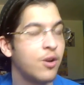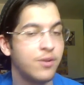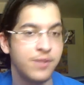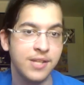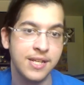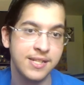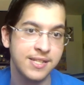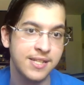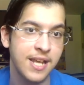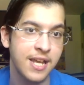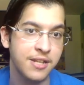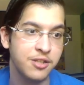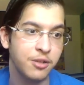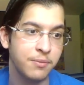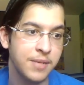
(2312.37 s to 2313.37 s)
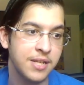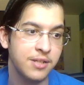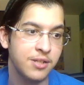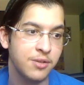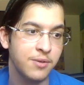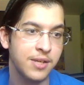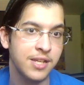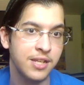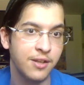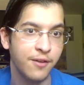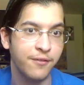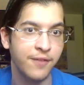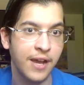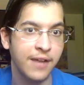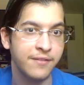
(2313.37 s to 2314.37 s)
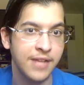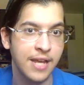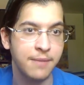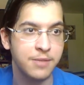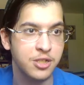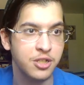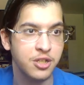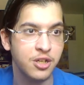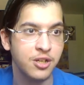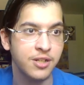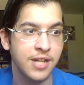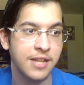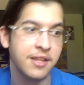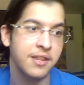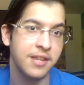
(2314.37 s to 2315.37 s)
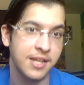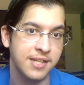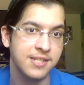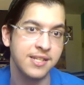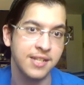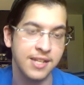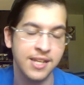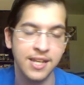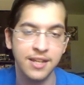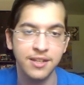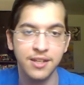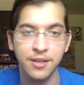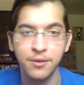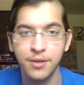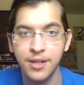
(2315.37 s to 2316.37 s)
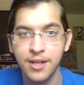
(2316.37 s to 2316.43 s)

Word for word: Instead, you'll be doing, you know, 5 damage a turn, and the thing is going to kill you.